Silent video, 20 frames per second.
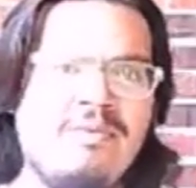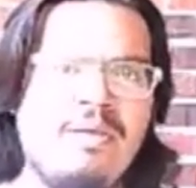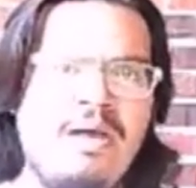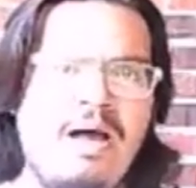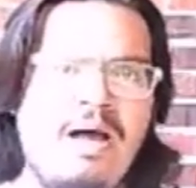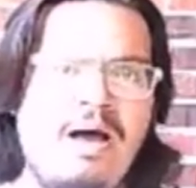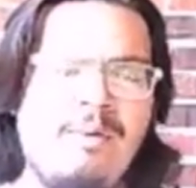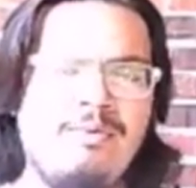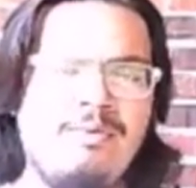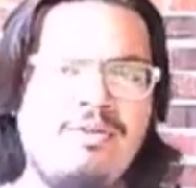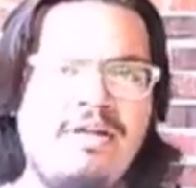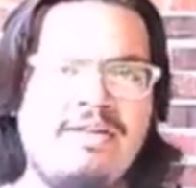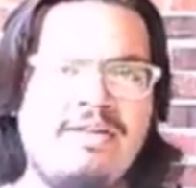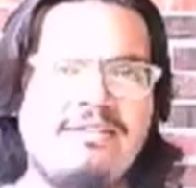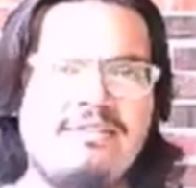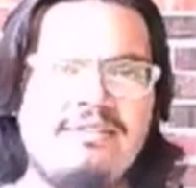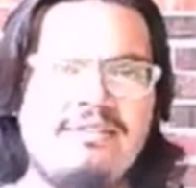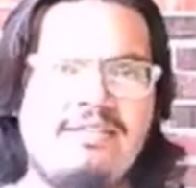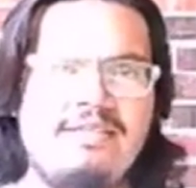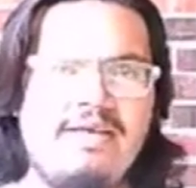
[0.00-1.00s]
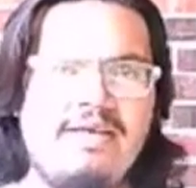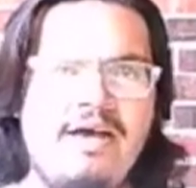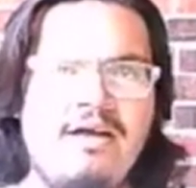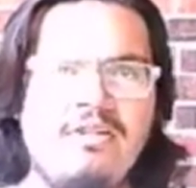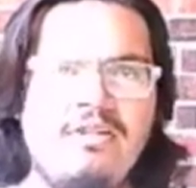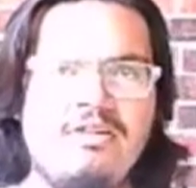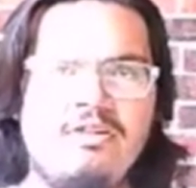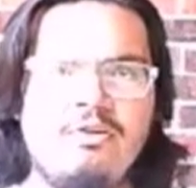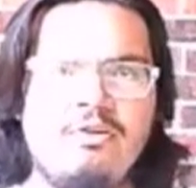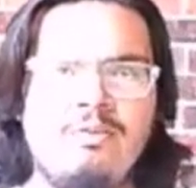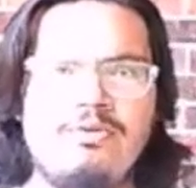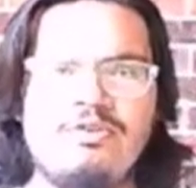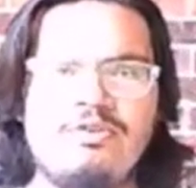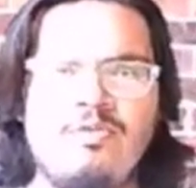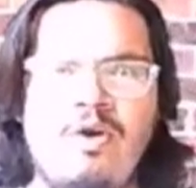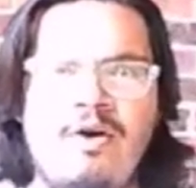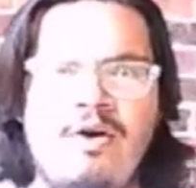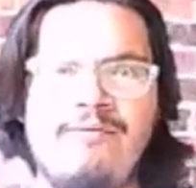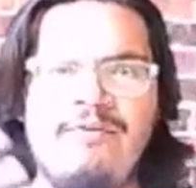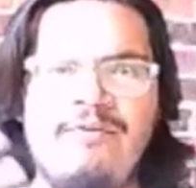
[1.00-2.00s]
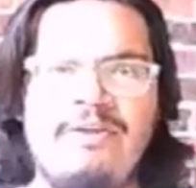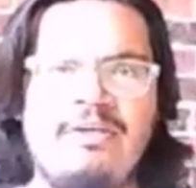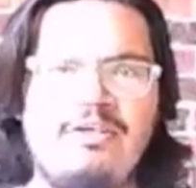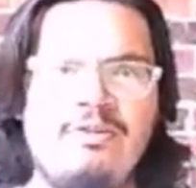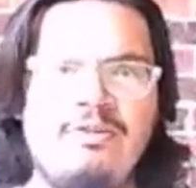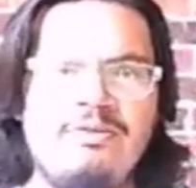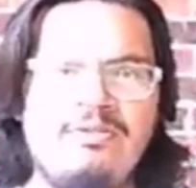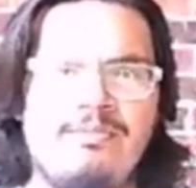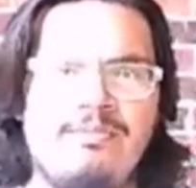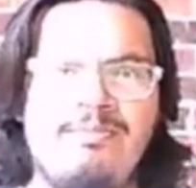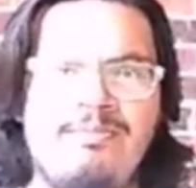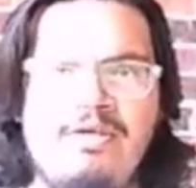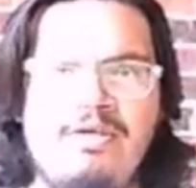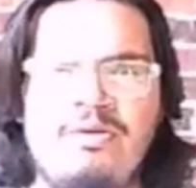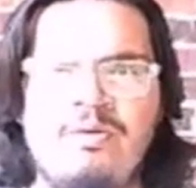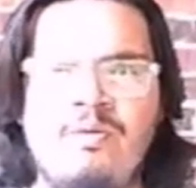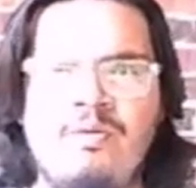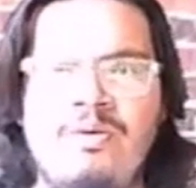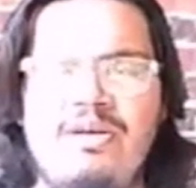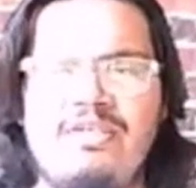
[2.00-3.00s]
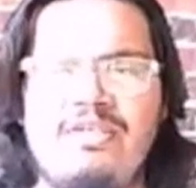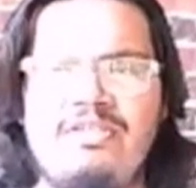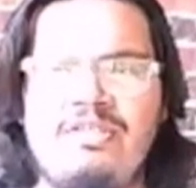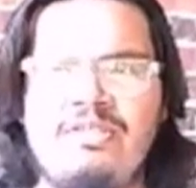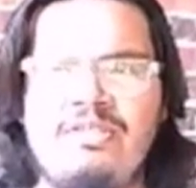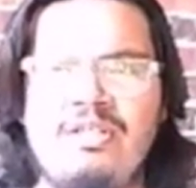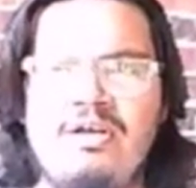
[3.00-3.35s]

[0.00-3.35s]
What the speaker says: I would like to see Ella, who was wrongfully accused of being a witch,